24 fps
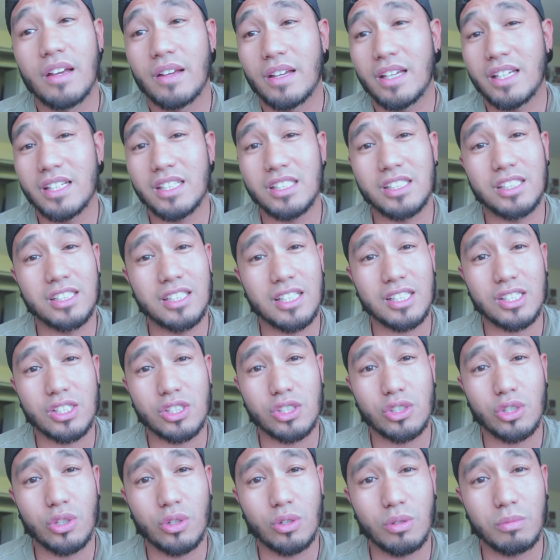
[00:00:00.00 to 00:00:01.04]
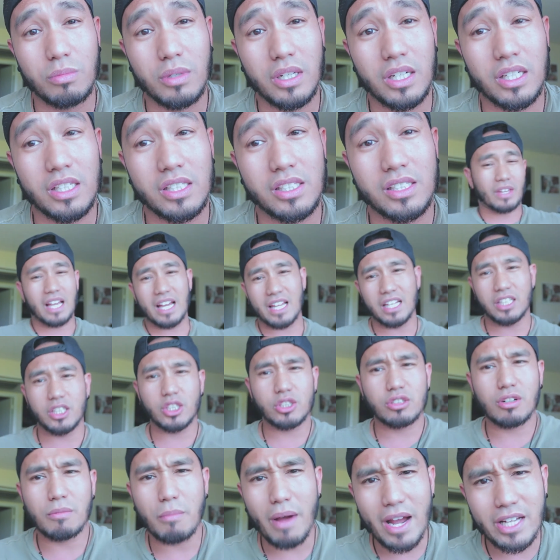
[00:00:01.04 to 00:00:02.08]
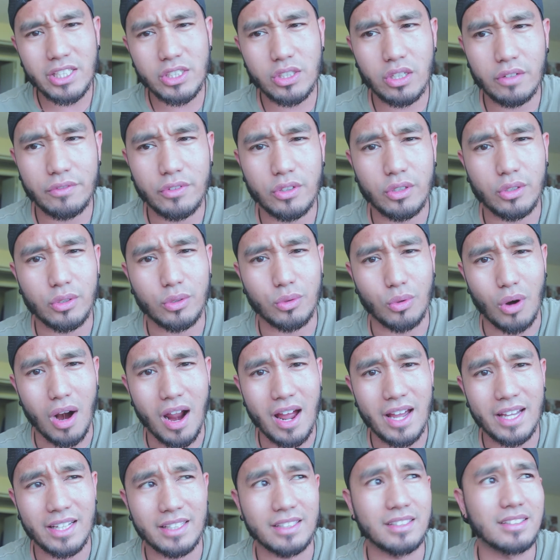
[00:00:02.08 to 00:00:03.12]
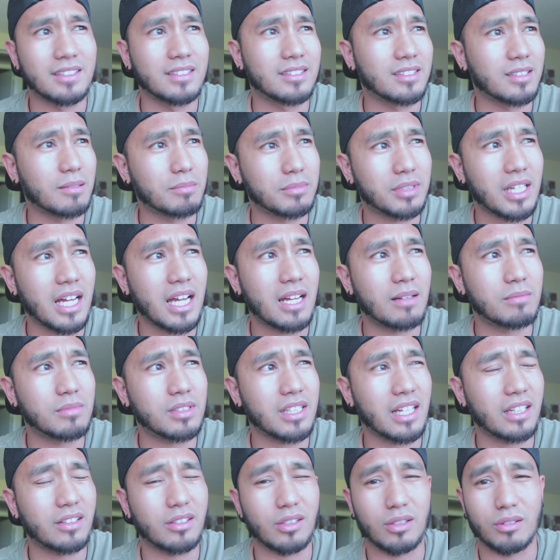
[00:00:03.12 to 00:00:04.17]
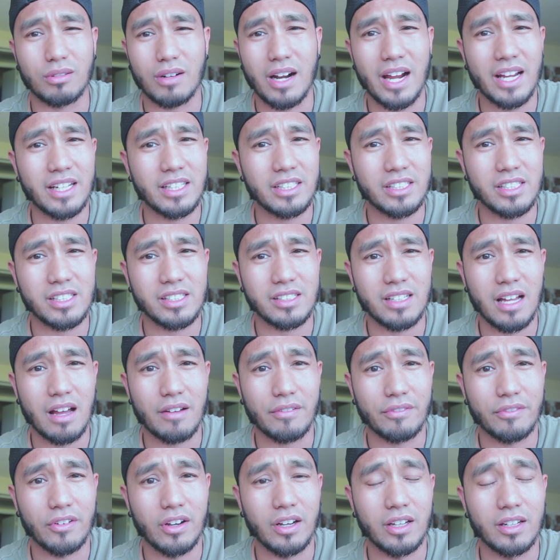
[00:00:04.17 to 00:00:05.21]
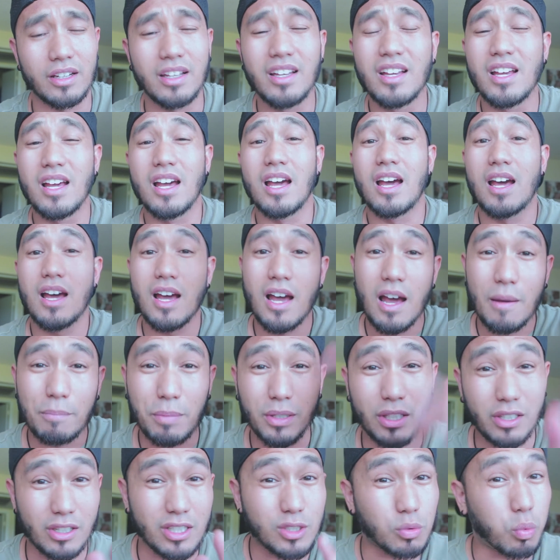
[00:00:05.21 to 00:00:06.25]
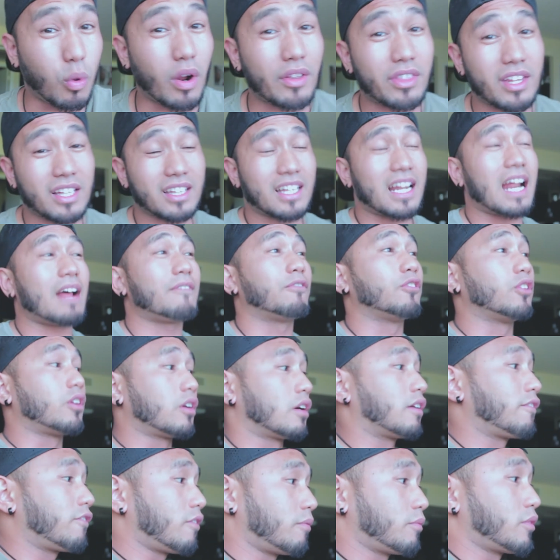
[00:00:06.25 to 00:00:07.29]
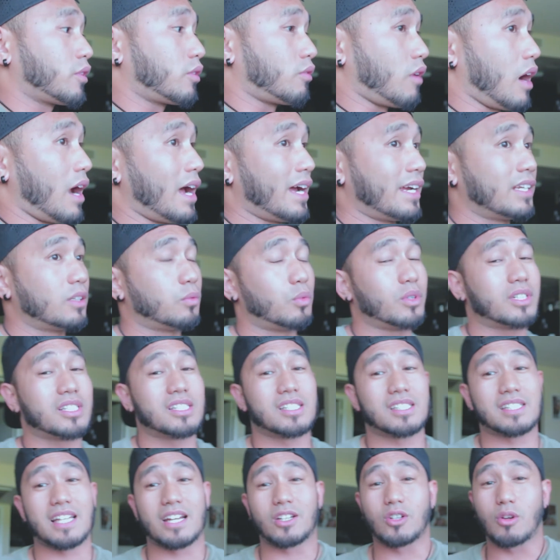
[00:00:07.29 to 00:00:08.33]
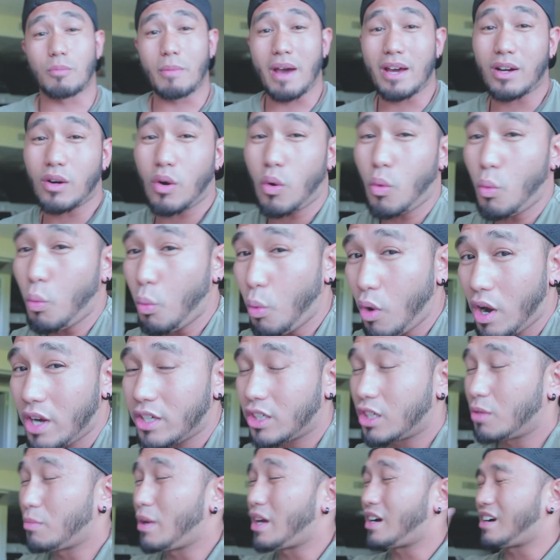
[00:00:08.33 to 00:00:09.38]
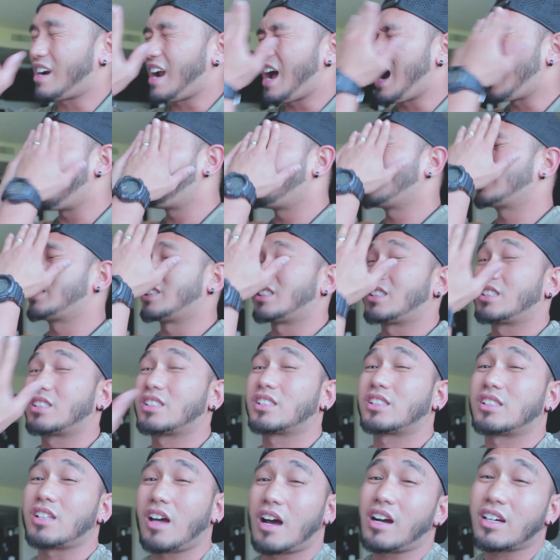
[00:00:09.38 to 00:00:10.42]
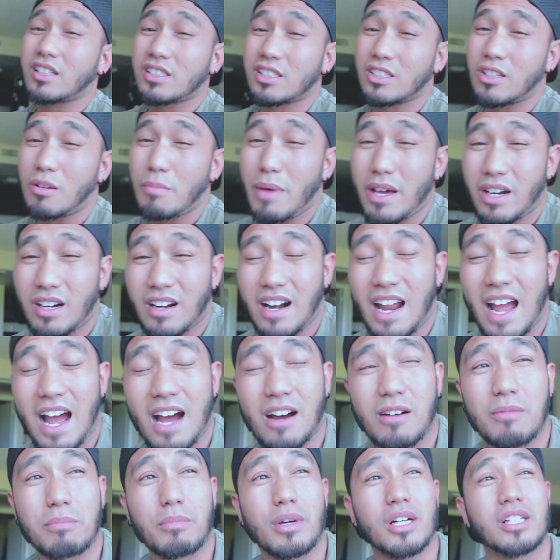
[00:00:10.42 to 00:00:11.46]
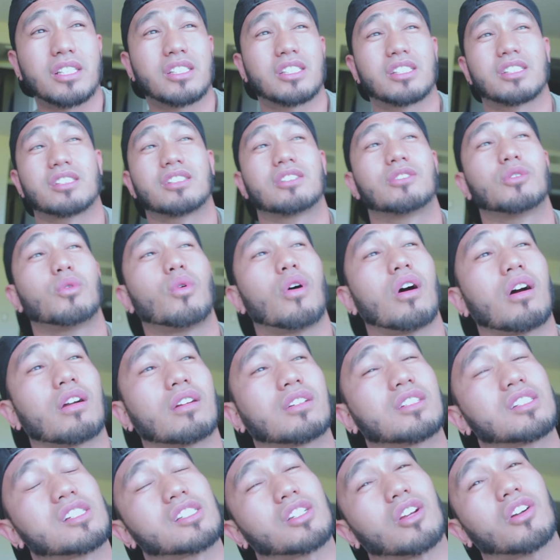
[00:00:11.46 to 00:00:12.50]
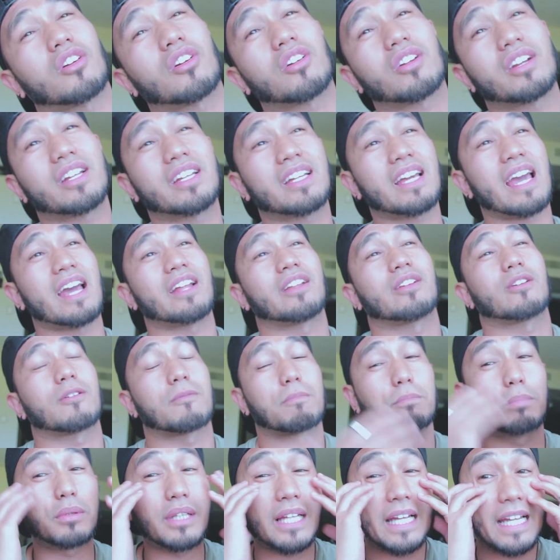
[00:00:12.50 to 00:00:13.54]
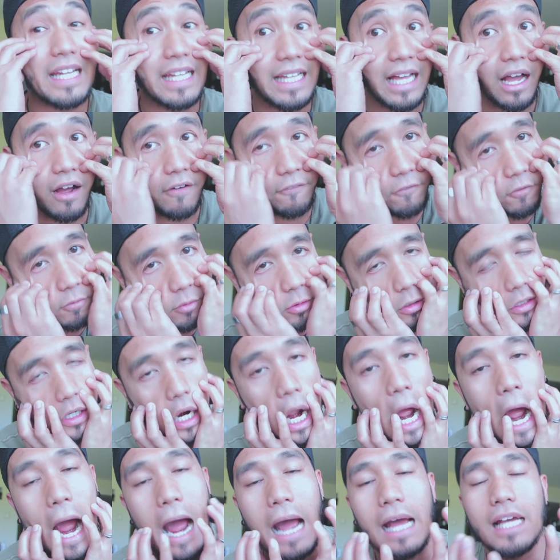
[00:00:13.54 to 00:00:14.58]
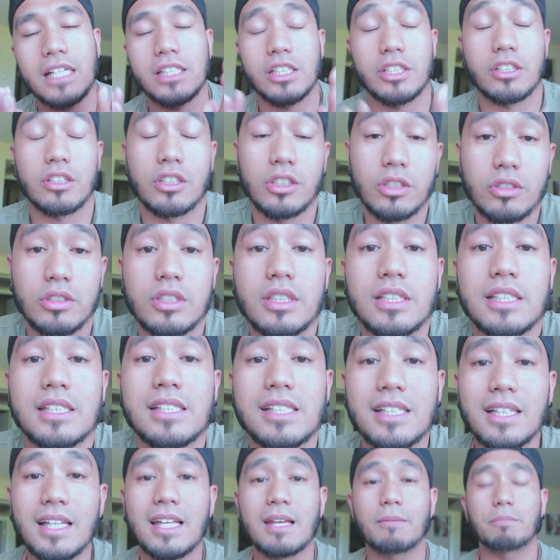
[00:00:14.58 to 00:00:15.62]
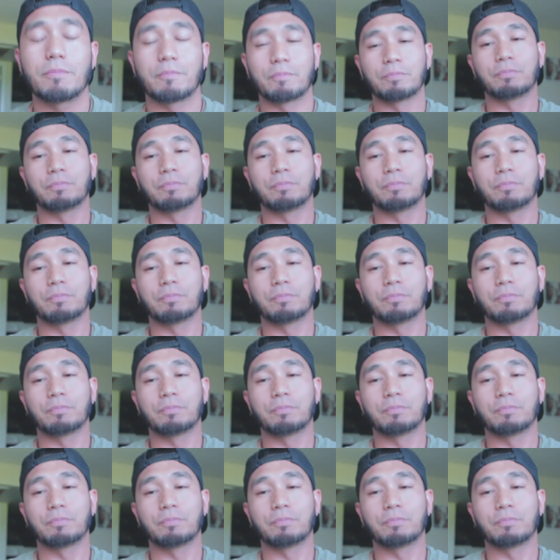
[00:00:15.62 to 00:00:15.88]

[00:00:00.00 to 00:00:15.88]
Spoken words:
is just too much. And it just reminds you of your grind, and sometimes like the grind is just not fun. But there's one thing that I've learned from the grind, which is that no matter what, no matter how much it sucks, no matter how much you are just hurting and you're bleeding out from your eyes and you're losing sleep,